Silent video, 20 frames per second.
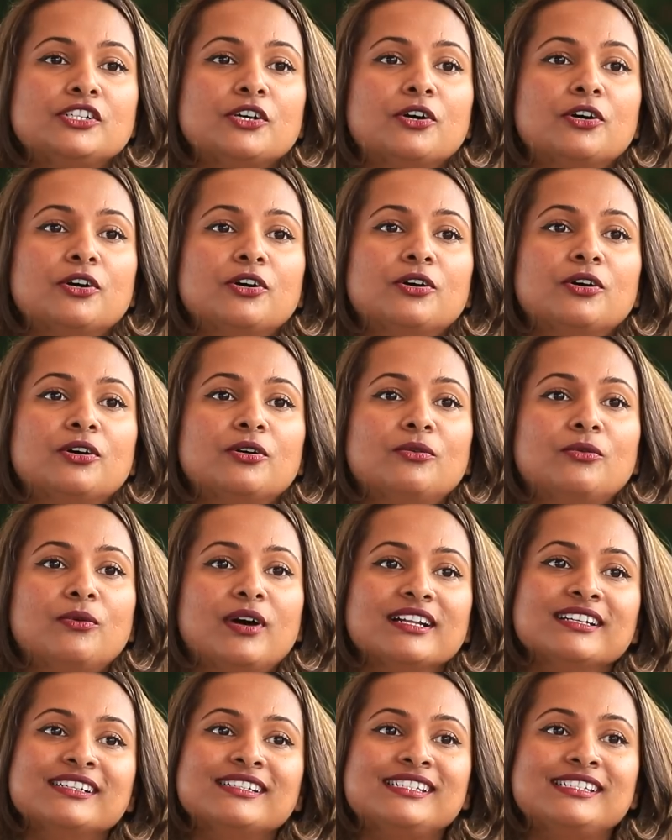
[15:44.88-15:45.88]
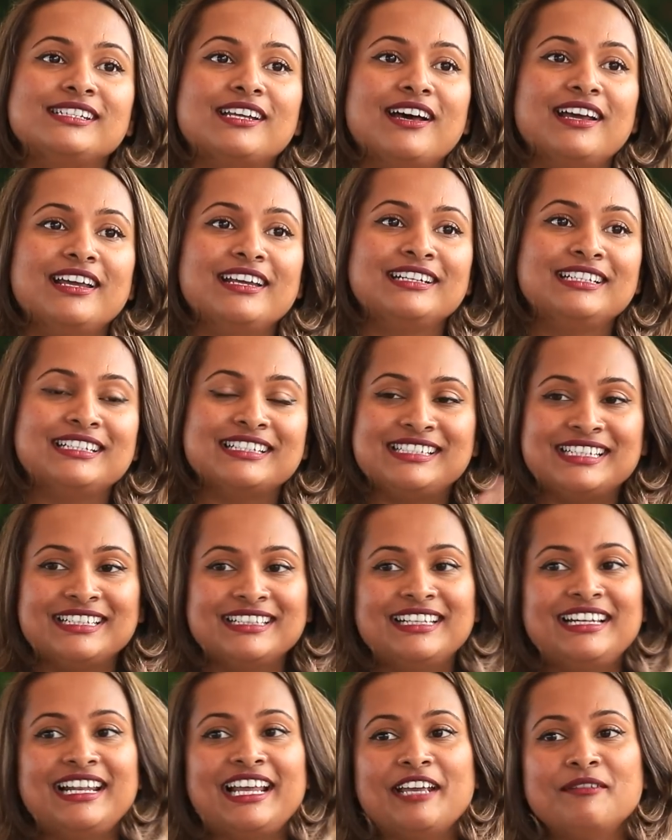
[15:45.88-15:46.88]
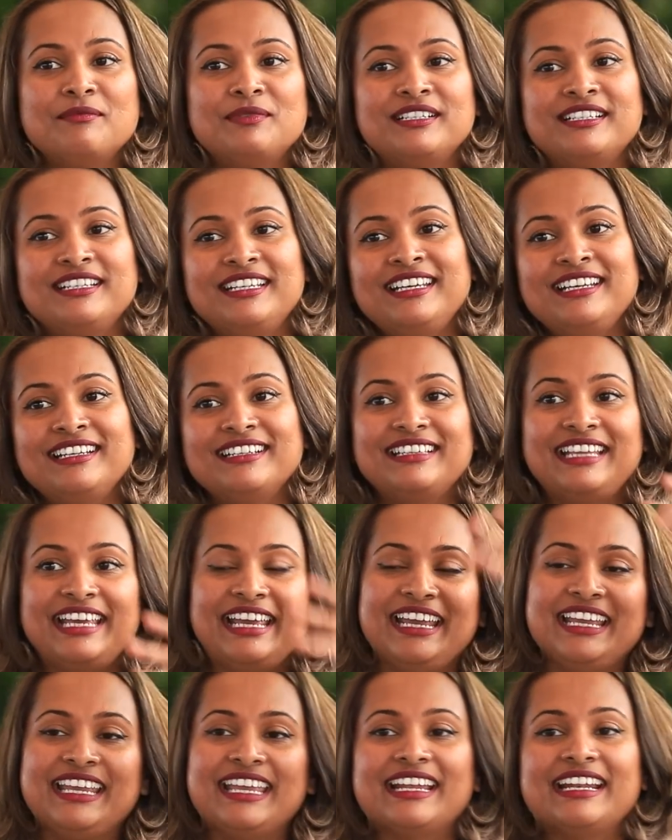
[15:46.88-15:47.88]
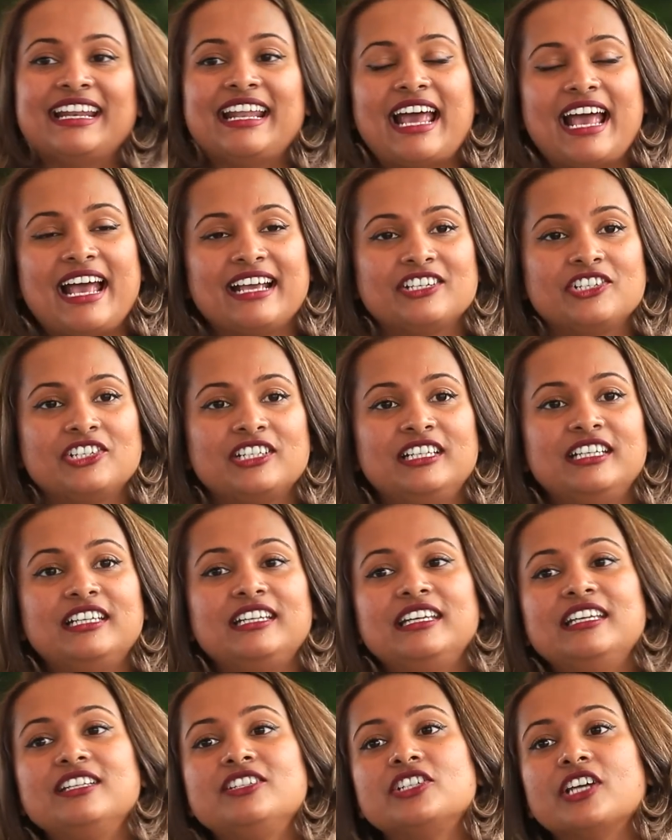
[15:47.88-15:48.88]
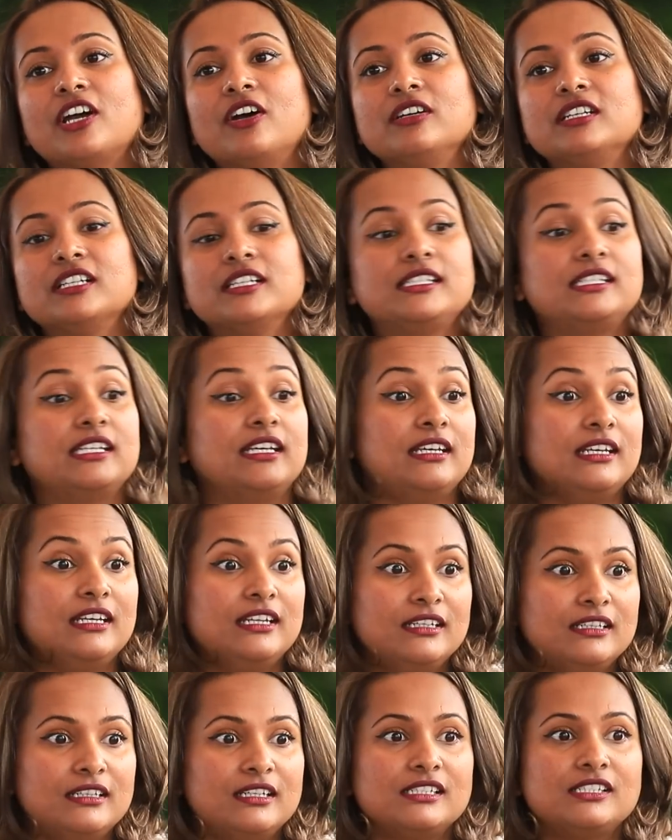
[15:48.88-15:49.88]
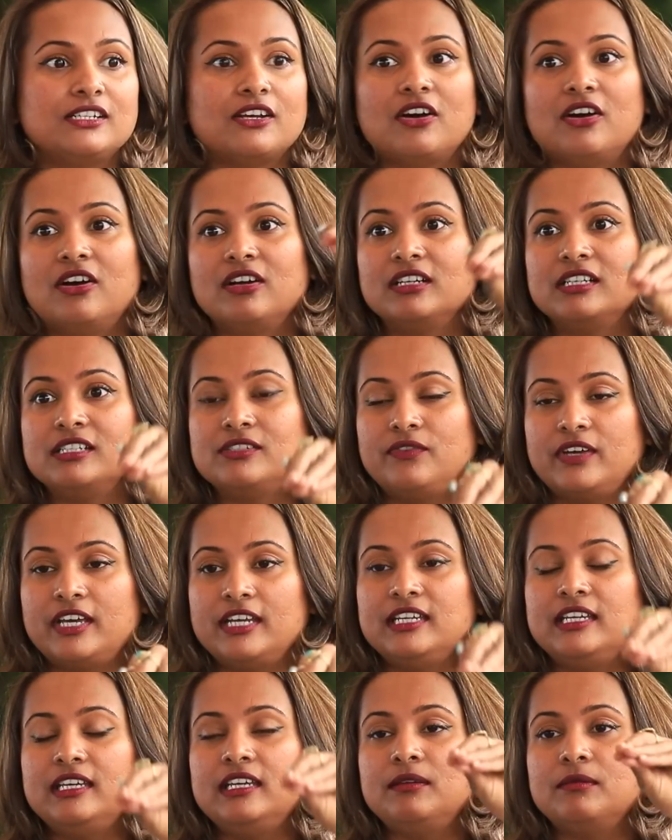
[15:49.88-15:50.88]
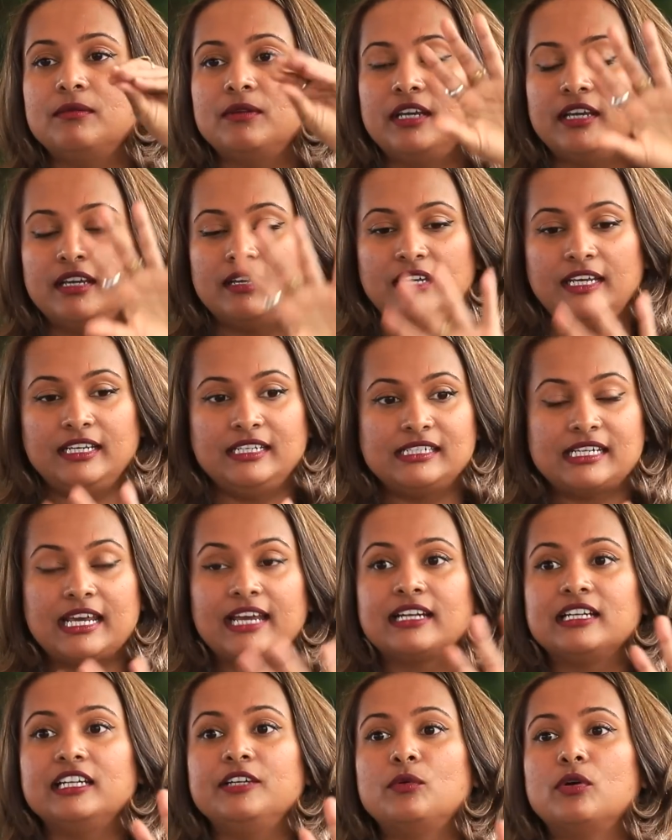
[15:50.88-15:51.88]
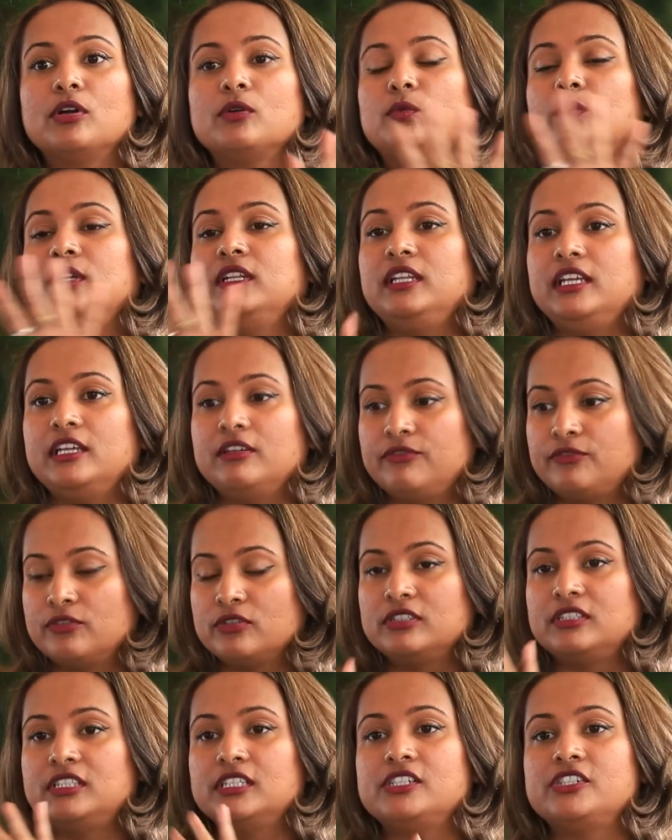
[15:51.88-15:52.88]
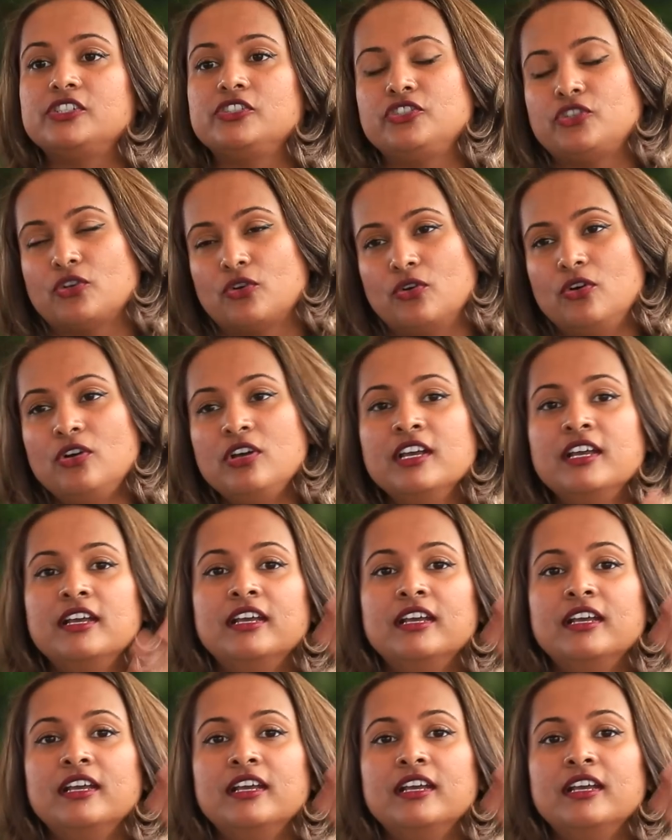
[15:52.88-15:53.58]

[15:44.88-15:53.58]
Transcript: So once it is in the library, they can actually reach out and say, "In the song is very uh, exactly what we need for this show.